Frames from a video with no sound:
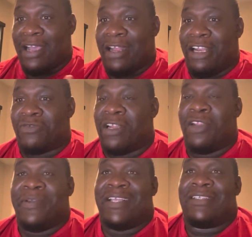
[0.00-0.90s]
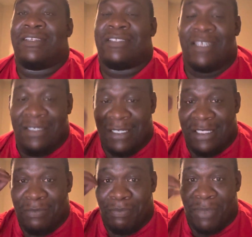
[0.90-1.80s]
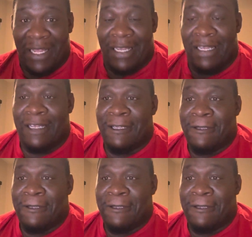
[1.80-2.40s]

I got the answer right. Then we get to the test and it's blank